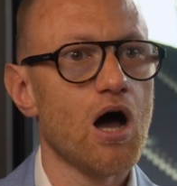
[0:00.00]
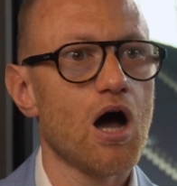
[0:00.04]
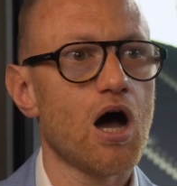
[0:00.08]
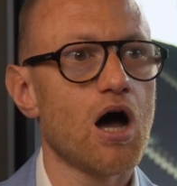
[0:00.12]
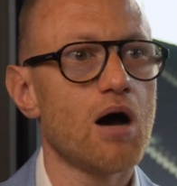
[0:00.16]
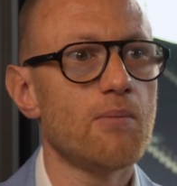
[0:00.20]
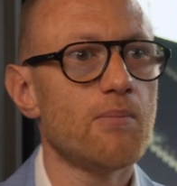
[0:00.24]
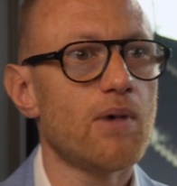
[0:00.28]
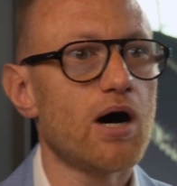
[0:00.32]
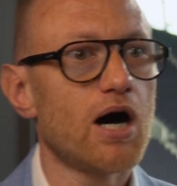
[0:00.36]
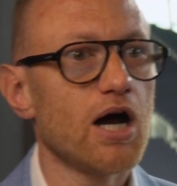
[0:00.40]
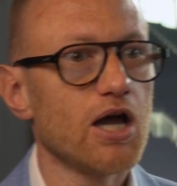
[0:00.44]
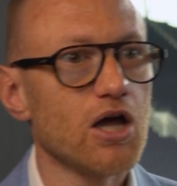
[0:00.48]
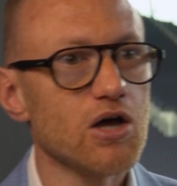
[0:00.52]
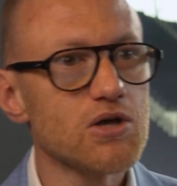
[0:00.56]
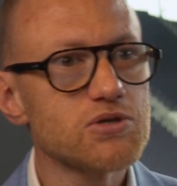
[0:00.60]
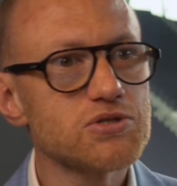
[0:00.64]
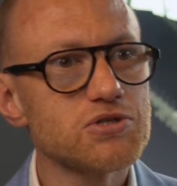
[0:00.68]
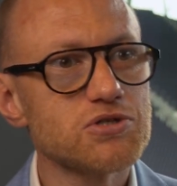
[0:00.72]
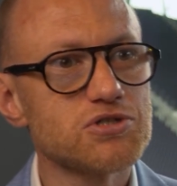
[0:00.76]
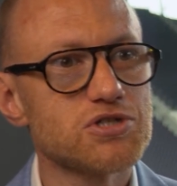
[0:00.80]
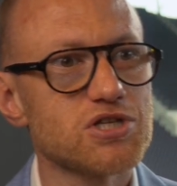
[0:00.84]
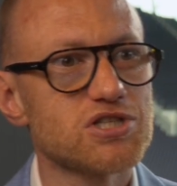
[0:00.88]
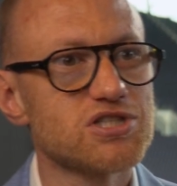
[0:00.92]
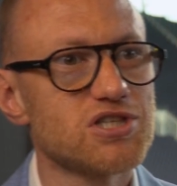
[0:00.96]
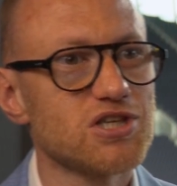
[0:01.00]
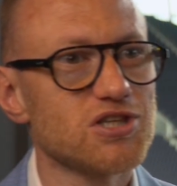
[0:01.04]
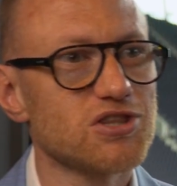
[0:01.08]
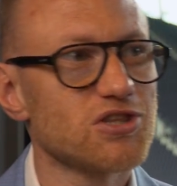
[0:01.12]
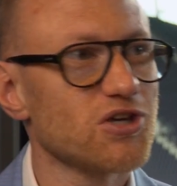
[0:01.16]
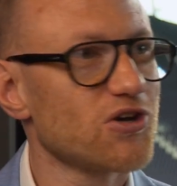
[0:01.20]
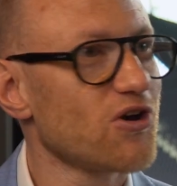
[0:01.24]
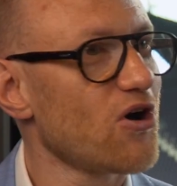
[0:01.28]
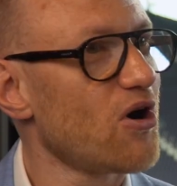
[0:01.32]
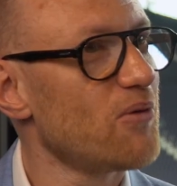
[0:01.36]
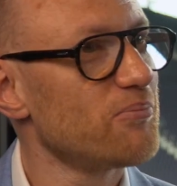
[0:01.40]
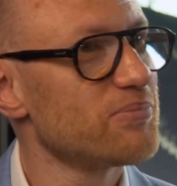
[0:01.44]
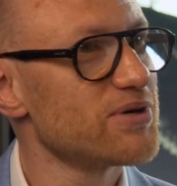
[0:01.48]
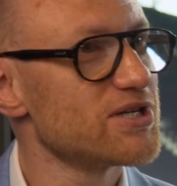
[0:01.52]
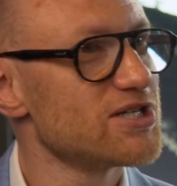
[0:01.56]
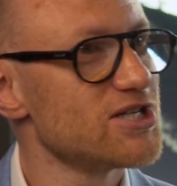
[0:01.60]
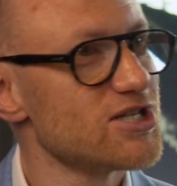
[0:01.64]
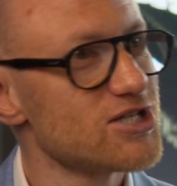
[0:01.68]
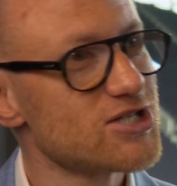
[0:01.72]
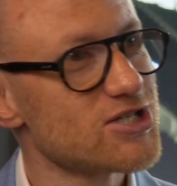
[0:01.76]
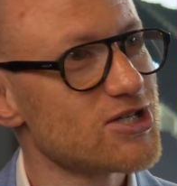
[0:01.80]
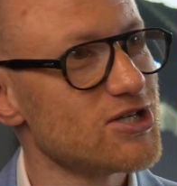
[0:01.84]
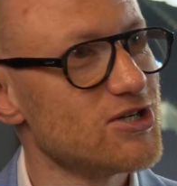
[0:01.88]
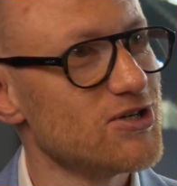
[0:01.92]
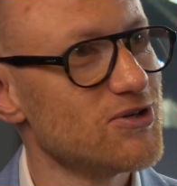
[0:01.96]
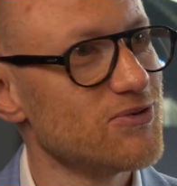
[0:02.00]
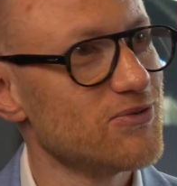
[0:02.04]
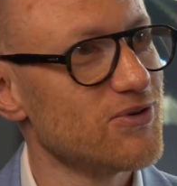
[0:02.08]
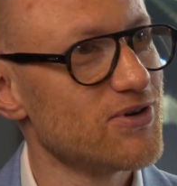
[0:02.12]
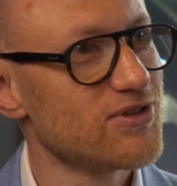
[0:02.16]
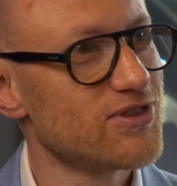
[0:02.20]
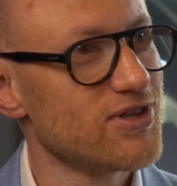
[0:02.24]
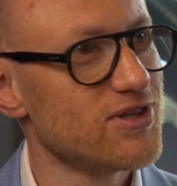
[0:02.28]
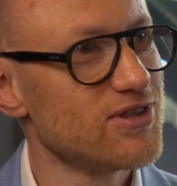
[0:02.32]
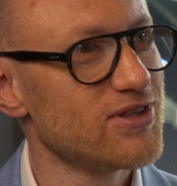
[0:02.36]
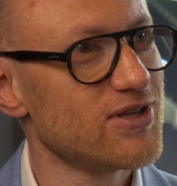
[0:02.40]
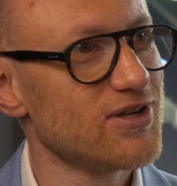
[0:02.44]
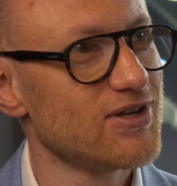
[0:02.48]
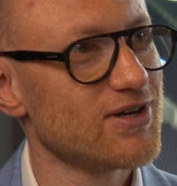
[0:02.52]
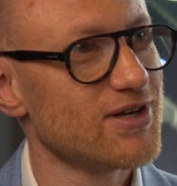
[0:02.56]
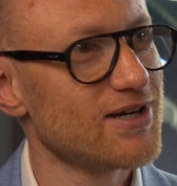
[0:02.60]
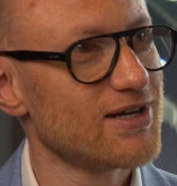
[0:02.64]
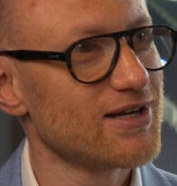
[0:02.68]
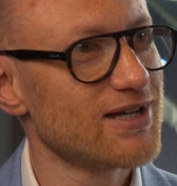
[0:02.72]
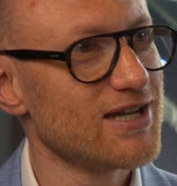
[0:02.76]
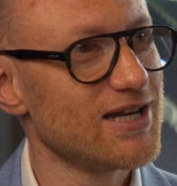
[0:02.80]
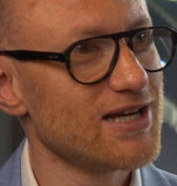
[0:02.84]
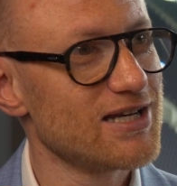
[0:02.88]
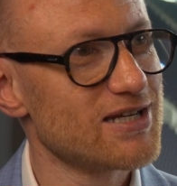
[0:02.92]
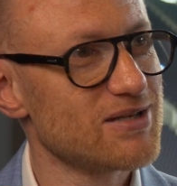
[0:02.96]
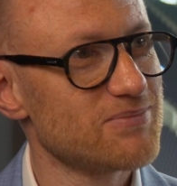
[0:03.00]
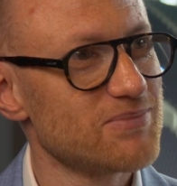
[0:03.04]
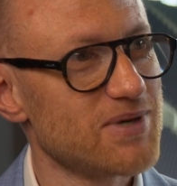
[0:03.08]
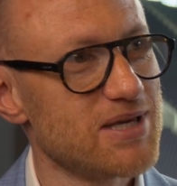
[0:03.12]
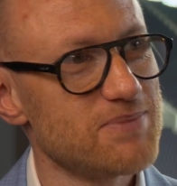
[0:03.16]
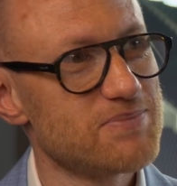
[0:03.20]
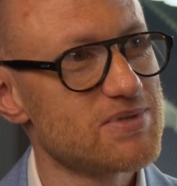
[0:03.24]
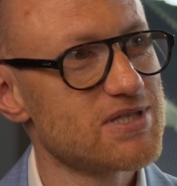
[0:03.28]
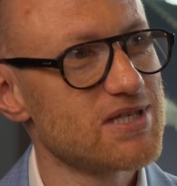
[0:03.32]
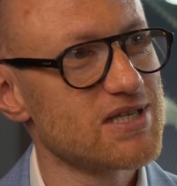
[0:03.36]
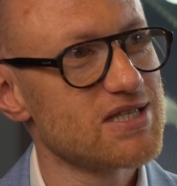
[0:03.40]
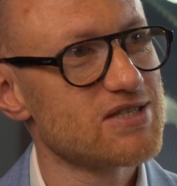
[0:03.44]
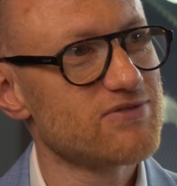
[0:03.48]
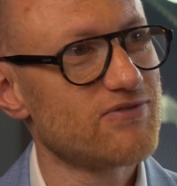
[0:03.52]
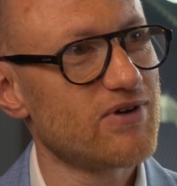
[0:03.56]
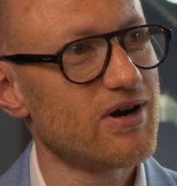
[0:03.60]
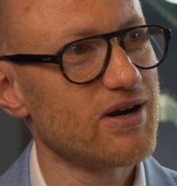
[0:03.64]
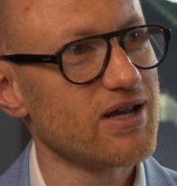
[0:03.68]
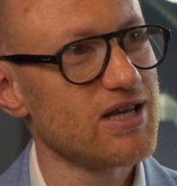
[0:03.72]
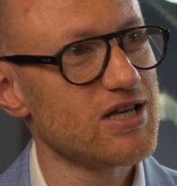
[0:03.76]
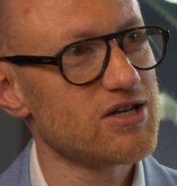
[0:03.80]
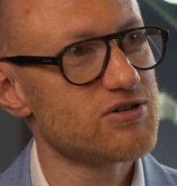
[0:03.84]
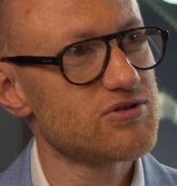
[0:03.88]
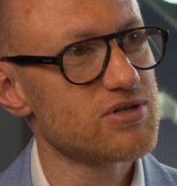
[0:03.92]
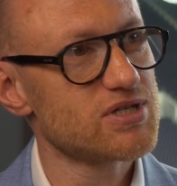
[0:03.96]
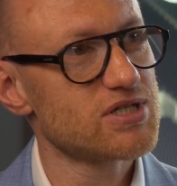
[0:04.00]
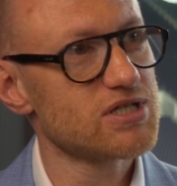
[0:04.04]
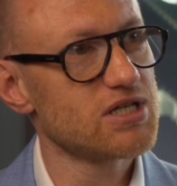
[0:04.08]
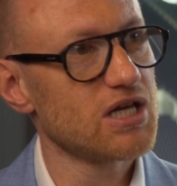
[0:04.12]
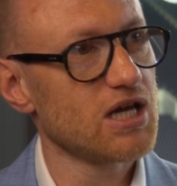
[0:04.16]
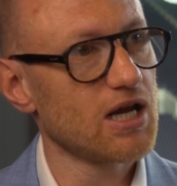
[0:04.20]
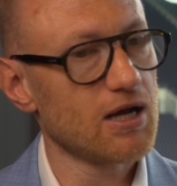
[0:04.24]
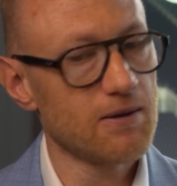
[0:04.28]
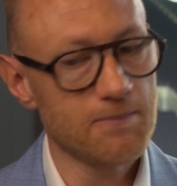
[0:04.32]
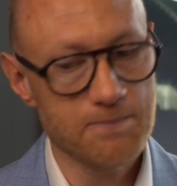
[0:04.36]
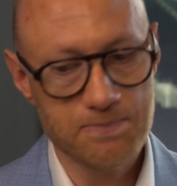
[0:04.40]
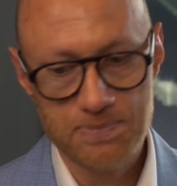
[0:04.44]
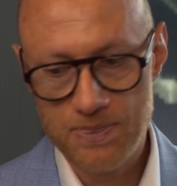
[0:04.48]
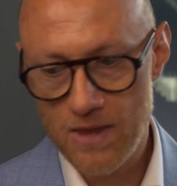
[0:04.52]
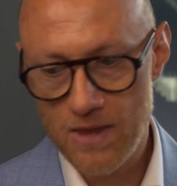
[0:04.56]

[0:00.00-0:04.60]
I also just think the competition within the United Kingdom keeps things very interesting.